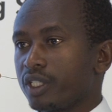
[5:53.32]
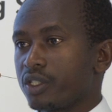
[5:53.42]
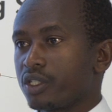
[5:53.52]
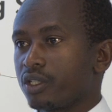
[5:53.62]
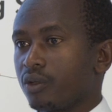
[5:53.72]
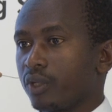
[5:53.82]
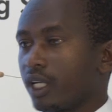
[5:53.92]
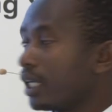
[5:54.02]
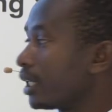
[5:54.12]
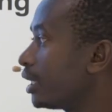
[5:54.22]
this, we
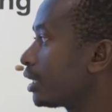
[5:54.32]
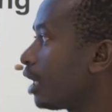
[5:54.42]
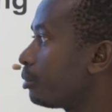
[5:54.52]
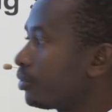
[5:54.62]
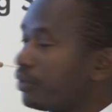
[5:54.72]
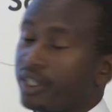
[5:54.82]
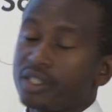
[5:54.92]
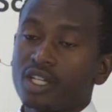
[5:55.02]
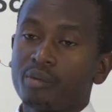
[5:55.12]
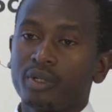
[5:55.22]
can get up, for
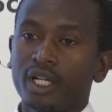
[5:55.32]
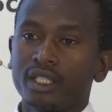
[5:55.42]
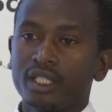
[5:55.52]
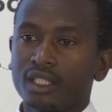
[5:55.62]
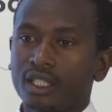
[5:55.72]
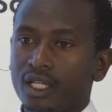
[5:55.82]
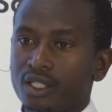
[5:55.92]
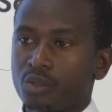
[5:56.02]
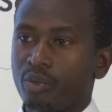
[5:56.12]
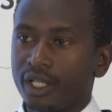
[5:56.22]
example, 19
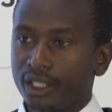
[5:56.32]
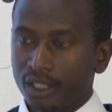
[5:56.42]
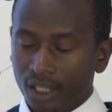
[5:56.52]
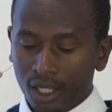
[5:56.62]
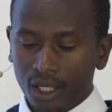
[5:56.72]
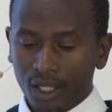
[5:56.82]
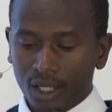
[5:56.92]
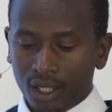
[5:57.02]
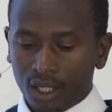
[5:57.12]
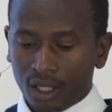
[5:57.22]
tons per hectare,
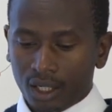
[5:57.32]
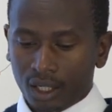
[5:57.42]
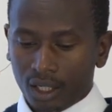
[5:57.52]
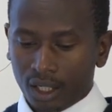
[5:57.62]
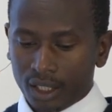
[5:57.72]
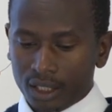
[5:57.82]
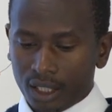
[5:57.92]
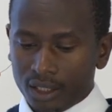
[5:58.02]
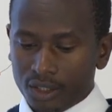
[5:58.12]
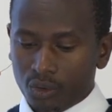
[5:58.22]

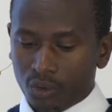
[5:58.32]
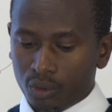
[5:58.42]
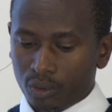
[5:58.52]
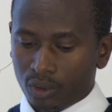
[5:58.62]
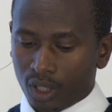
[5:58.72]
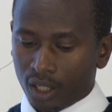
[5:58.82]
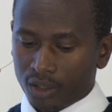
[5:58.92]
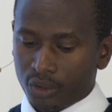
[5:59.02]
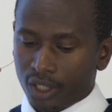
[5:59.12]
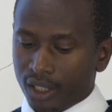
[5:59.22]
and this could
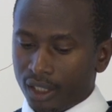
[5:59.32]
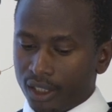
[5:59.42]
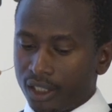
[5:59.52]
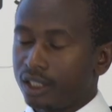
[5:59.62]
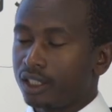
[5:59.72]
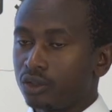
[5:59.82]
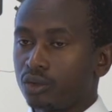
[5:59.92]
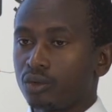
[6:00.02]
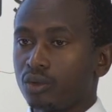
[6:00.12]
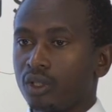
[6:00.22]
actually get
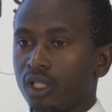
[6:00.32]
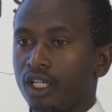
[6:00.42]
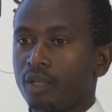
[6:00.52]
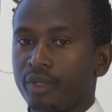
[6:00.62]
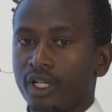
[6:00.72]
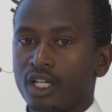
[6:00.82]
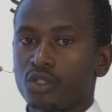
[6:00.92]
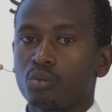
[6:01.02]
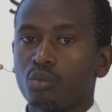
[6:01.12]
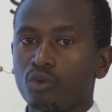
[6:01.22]
into helping
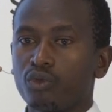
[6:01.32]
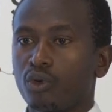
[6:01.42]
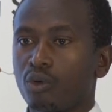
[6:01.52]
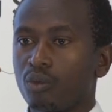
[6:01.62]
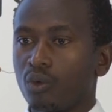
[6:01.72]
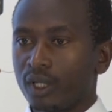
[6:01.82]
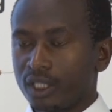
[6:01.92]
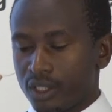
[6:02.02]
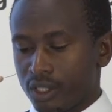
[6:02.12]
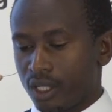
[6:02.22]
us to move from
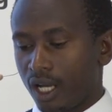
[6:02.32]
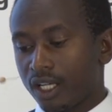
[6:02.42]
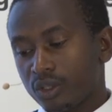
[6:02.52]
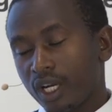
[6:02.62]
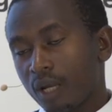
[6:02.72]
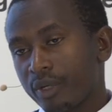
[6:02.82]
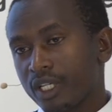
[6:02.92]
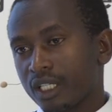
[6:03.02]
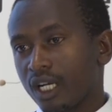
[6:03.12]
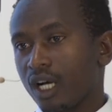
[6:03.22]
what is actually happening